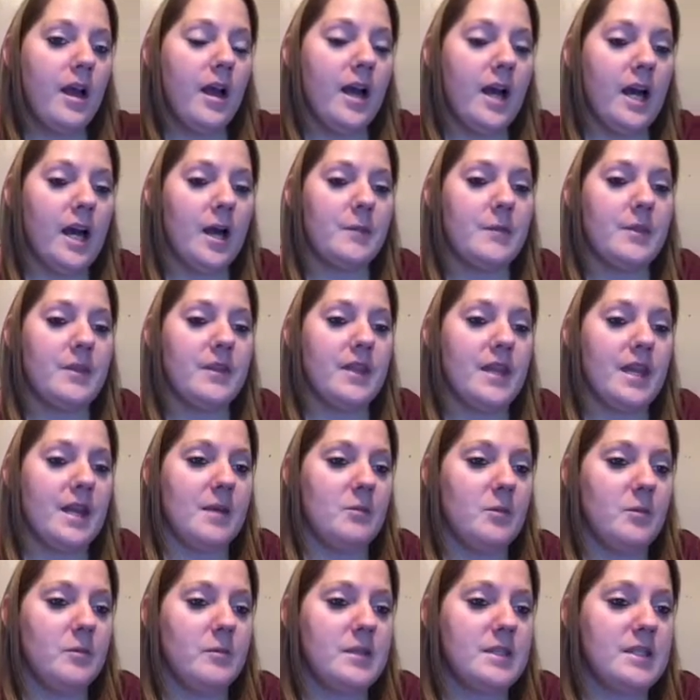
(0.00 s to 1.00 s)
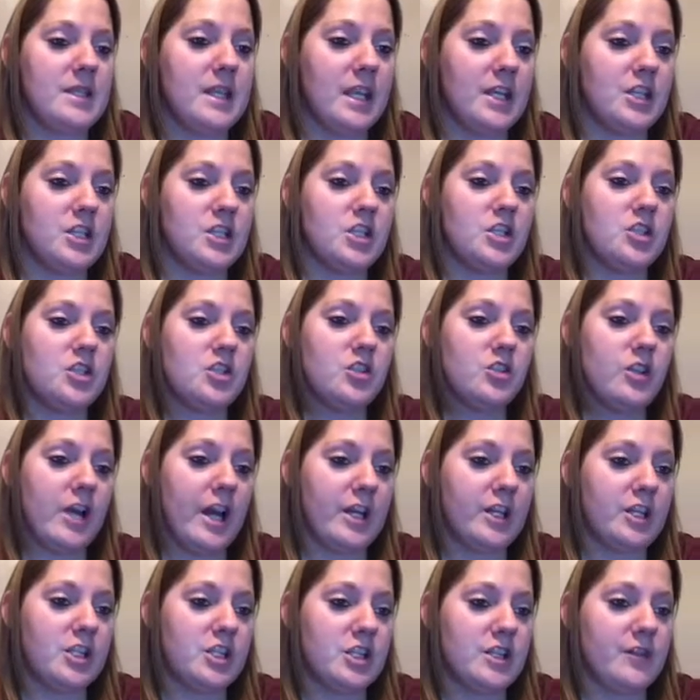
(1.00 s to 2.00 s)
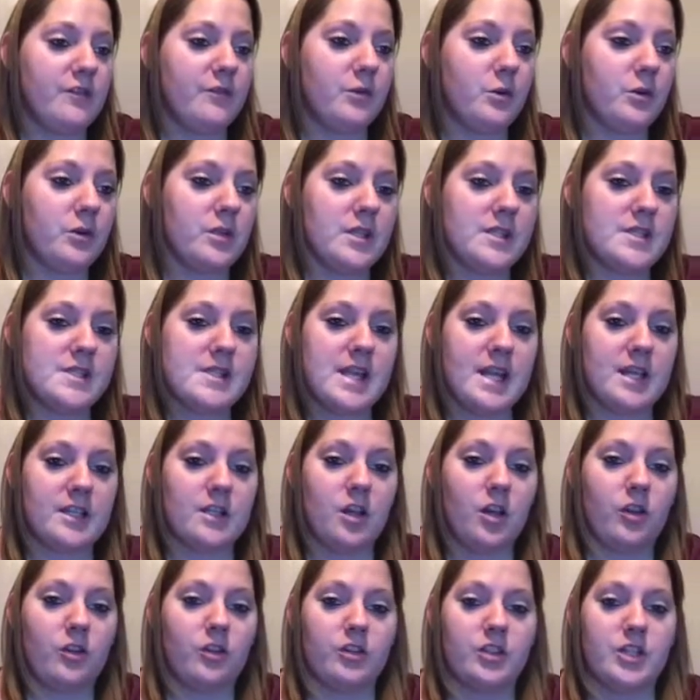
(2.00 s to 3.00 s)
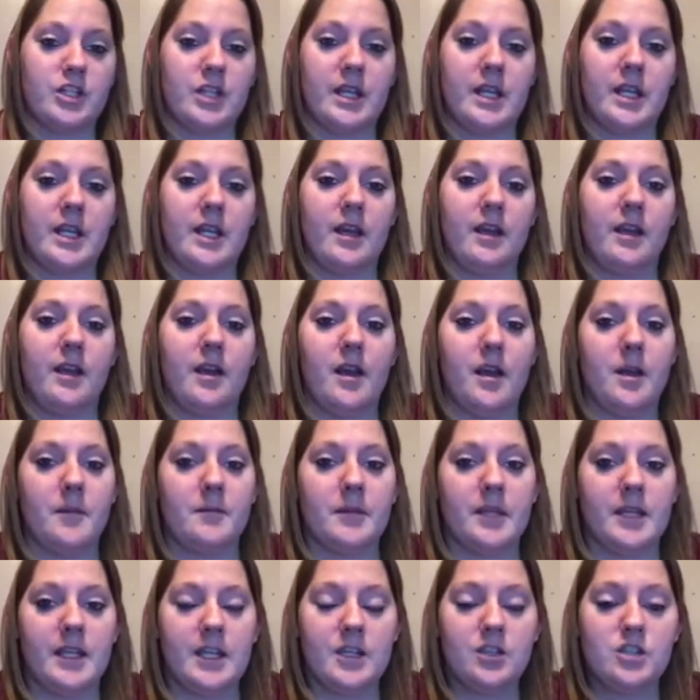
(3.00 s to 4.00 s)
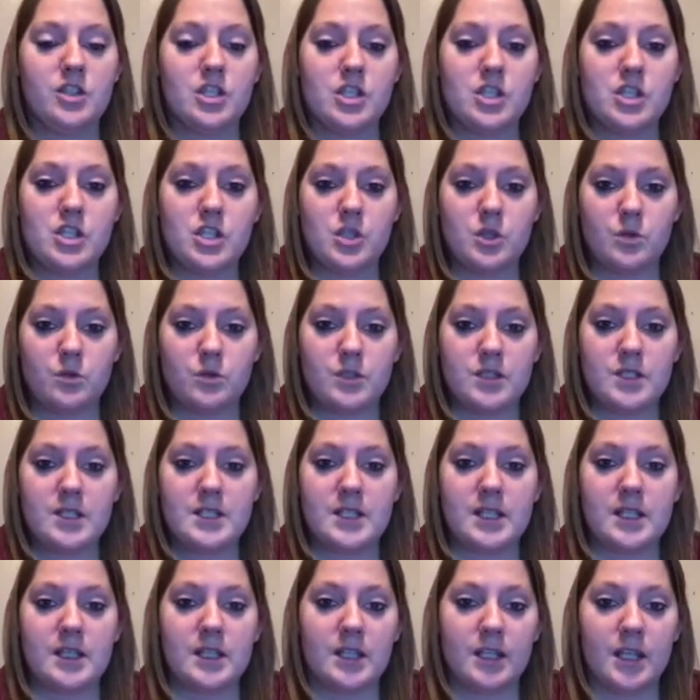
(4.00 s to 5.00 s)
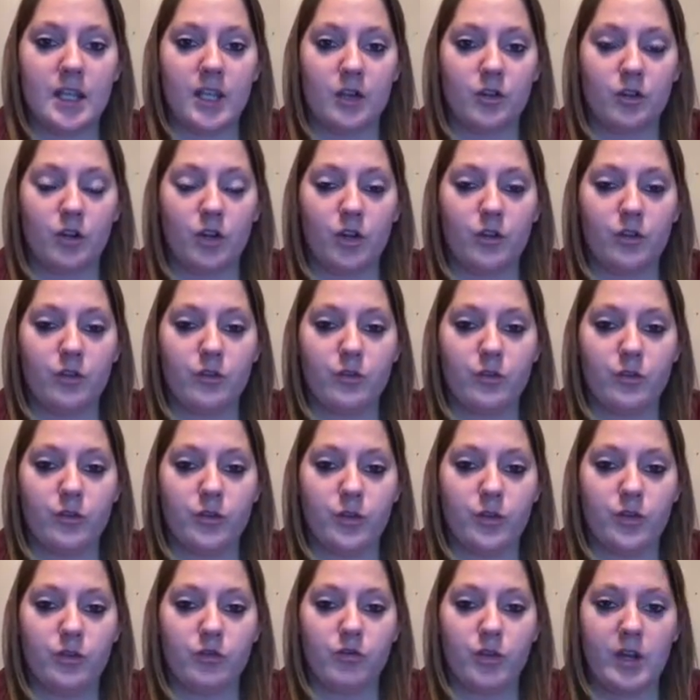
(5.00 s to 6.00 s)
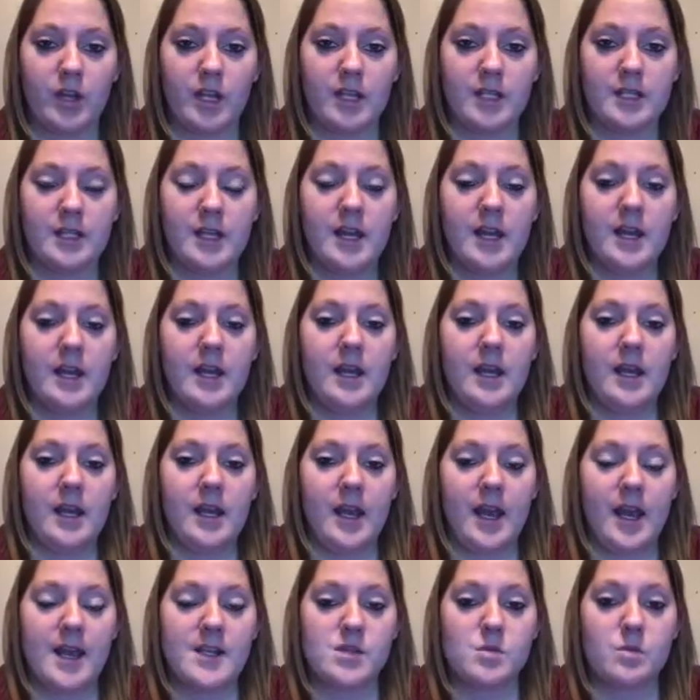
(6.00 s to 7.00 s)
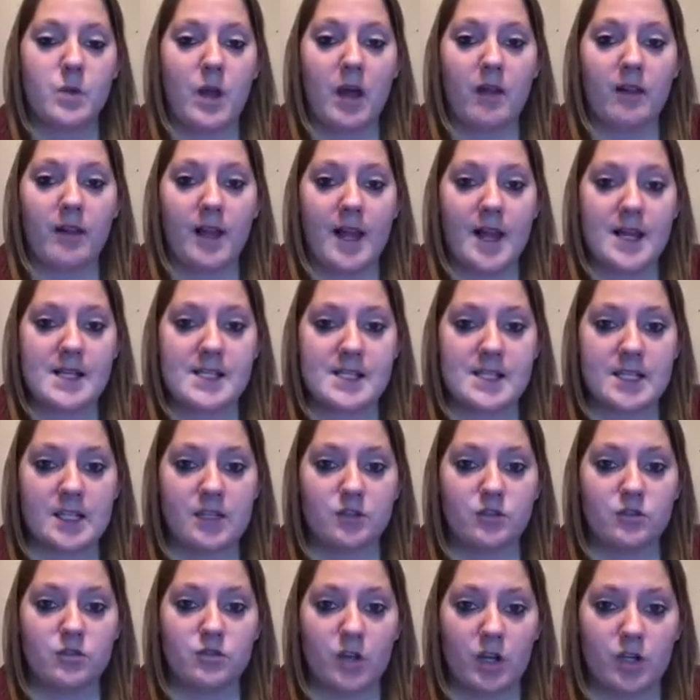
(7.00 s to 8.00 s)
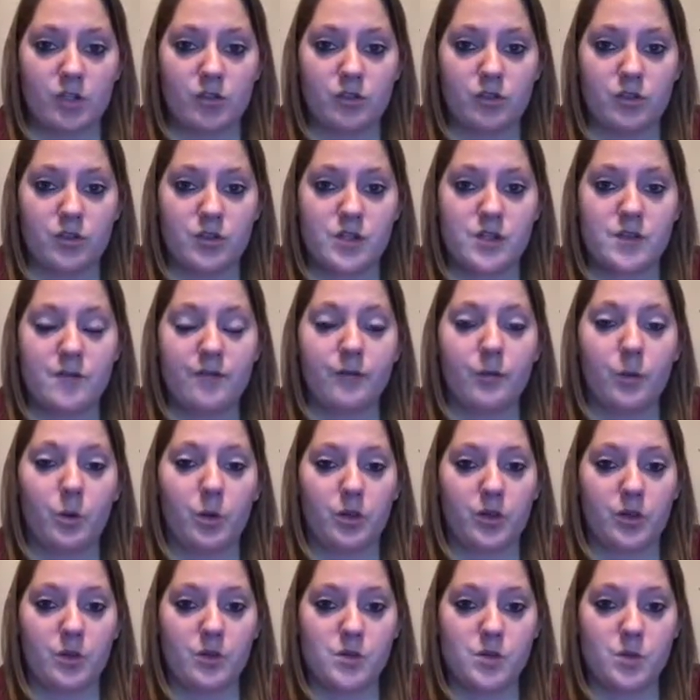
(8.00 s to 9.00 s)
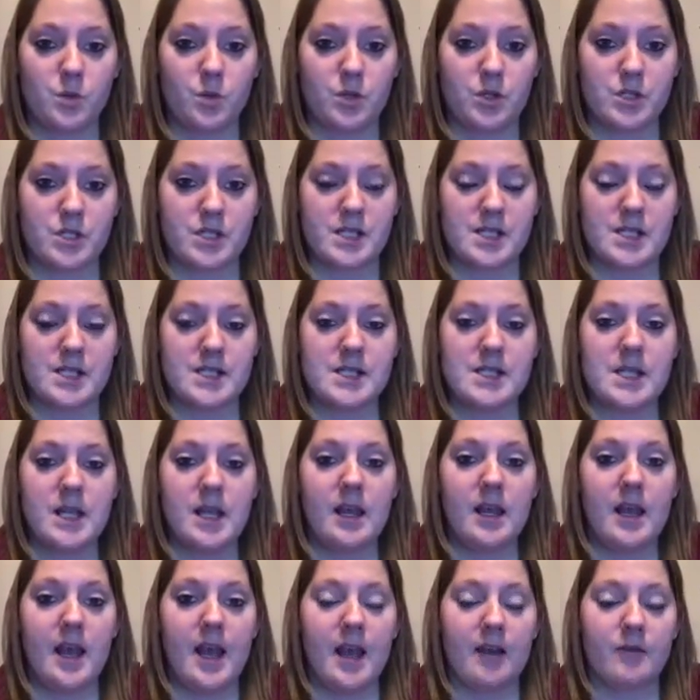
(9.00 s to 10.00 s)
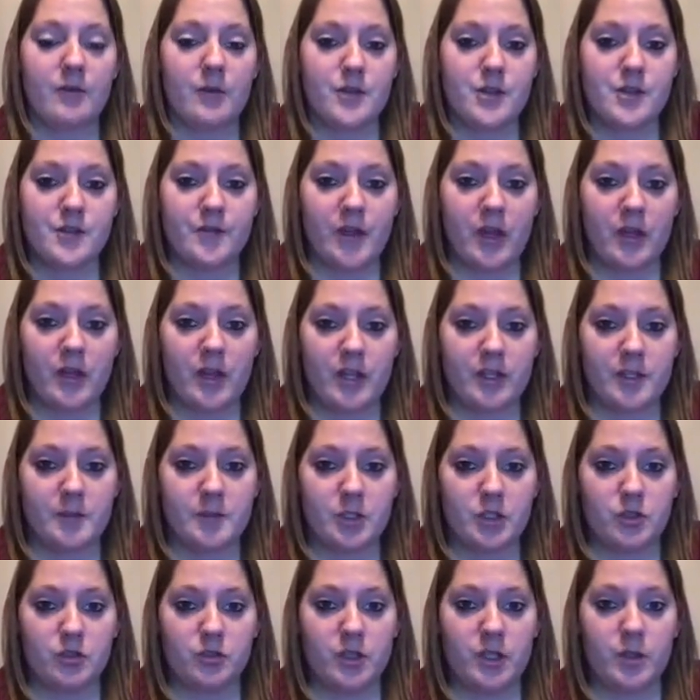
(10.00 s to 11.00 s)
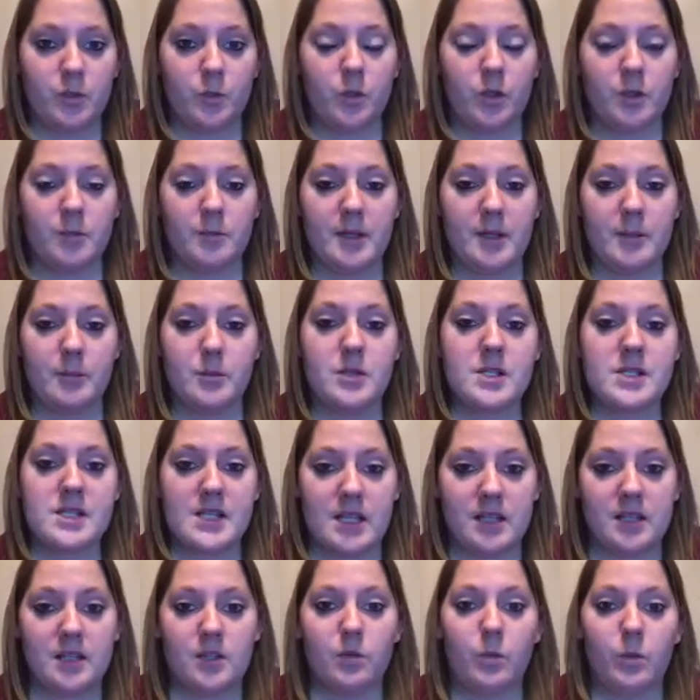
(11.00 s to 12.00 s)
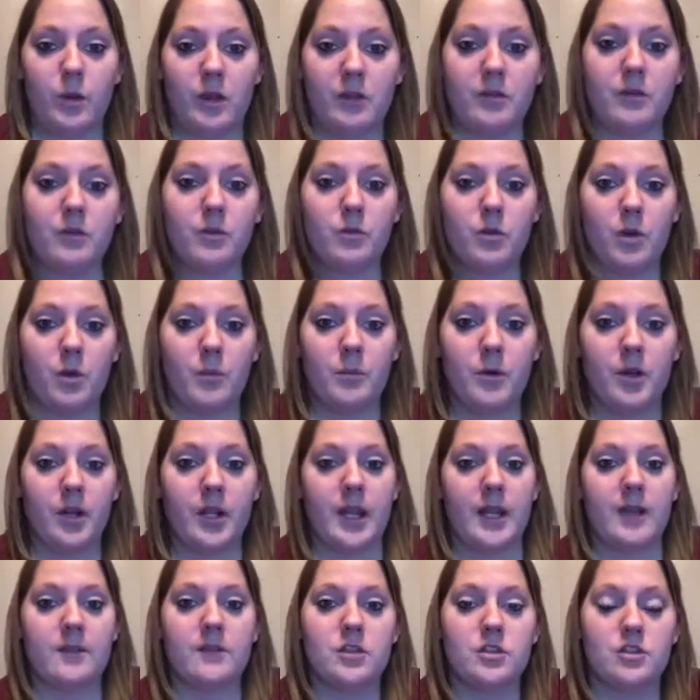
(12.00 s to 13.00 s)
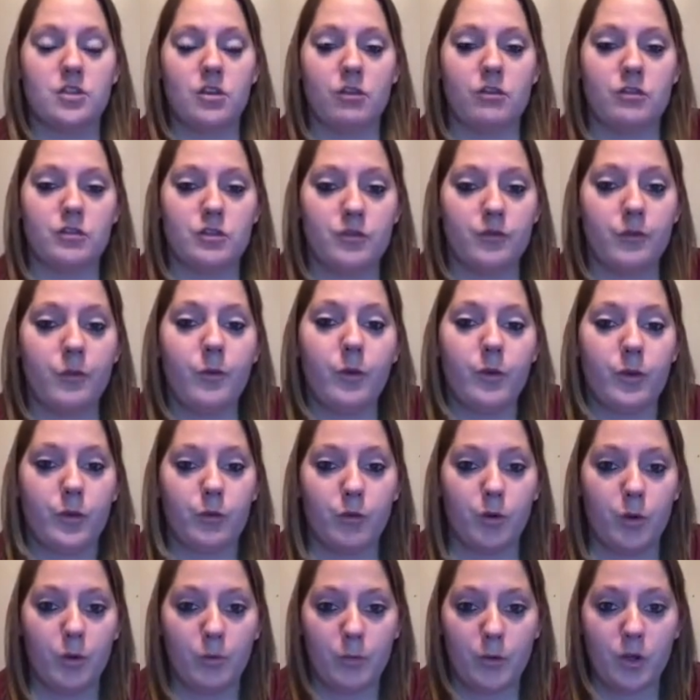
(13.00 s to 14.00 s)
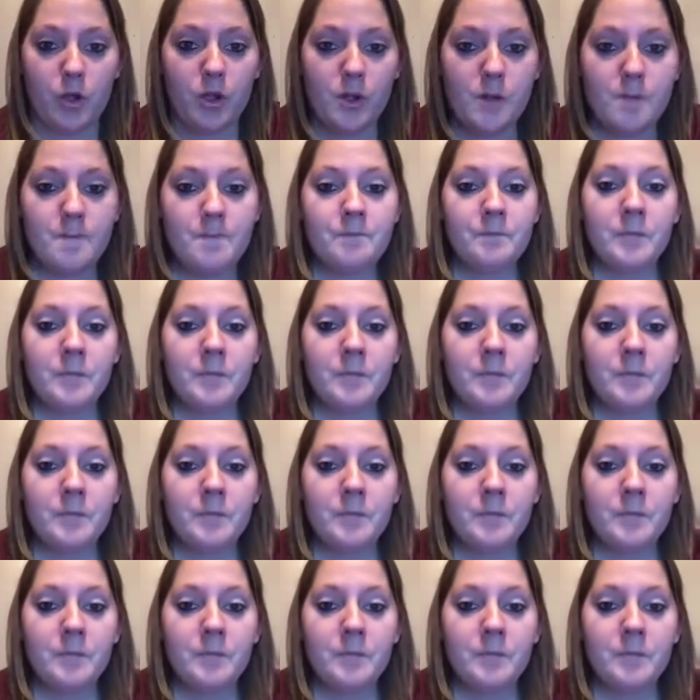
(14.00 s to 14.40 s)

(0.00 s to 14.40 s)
The implementation strategy for this technology, each student in the kindergarten through third grade, as well as the instructors for those courses at Roosevelt Elementary, would be presented with the Chromebook and the charger for the Chromebook.